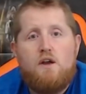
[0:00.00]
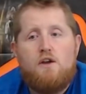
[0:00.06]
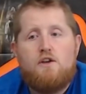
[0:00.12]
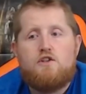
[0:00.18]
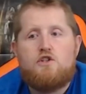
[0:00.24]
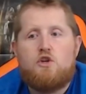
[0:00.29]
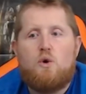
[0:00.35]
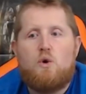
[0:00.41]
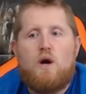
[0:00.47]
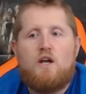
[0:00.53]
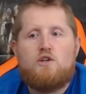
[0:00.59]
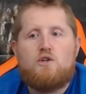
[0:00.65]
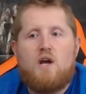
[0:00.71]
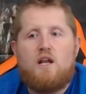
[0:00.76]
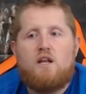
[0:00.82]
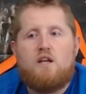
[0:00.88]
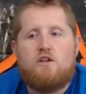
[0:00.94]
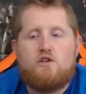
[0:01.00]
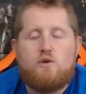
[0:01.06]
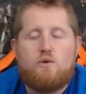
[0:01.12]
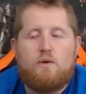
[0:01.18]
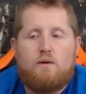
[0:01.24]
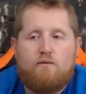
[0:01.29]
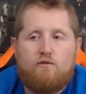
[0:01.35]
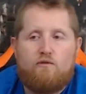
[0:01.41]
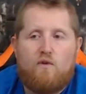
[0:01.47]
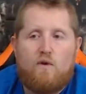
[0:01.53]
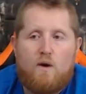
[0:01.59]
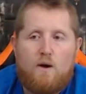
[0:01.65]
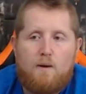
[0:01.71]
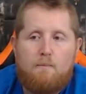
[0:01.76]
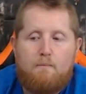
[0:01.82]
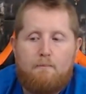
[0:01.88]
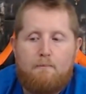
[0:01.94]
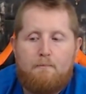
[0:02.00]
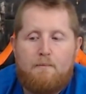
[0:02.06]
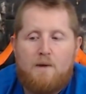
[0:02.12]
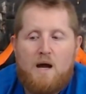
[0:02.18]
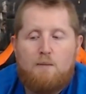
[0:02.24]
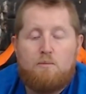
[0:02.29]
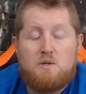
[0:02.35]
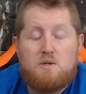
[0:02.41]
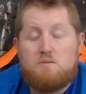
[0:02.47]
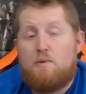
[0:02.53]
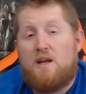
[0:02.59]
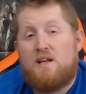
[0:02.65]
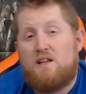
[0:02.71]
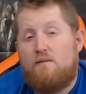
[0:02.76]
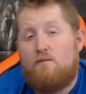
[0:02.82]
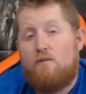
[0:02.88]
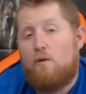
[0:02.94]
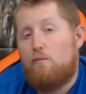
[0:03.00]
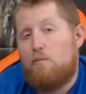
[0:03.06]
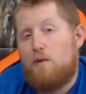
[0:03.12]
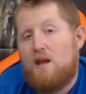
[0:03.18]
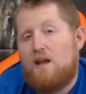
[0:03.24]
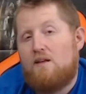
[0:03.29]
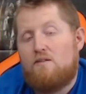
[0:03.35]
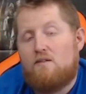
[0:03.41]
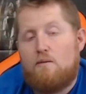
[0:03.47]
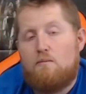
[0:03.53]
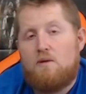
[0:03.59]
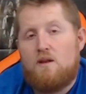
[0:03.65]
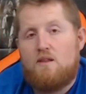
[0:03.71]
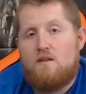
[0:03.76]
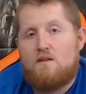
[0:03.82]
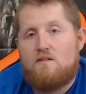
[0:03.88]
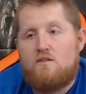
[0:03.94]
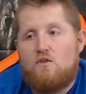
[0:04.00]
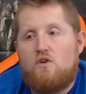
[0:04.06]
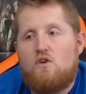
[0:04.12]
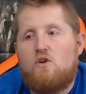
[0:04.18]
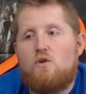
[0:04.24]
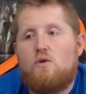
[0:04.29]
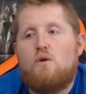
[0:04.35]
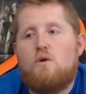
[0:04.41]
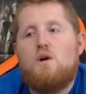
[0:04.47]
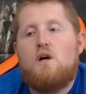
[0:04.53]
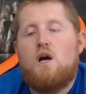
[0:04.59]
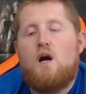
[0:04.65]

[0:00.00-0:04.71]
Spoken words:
so I try to do it from my perspective of being somebody that's new.